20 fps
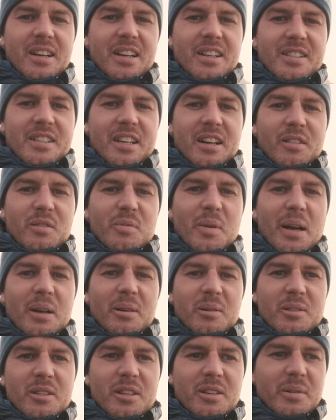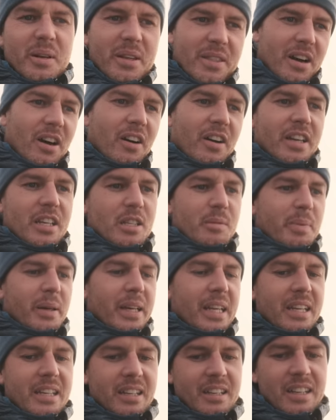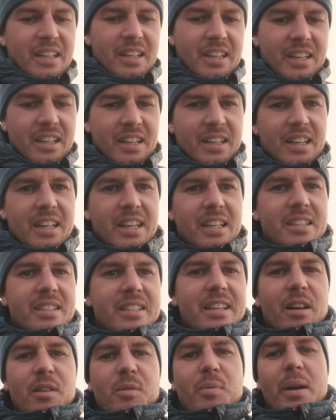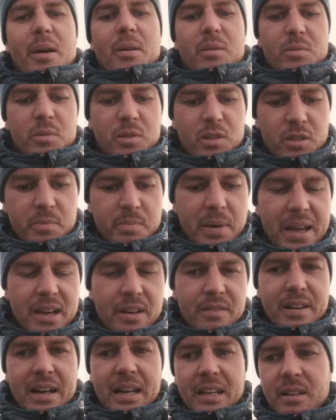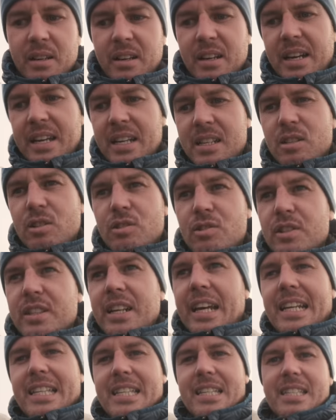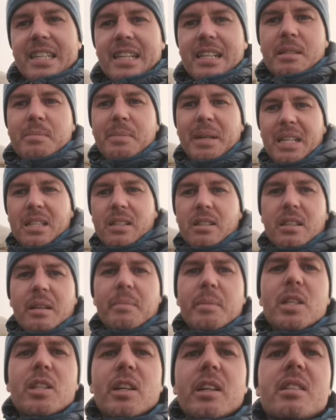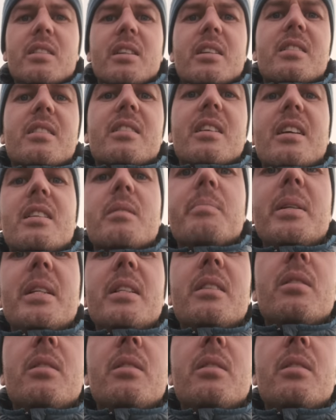South Wales. So we're at the highest peak in South Wales, which is Penavan, 886 meters. Let me change this, because that is a bit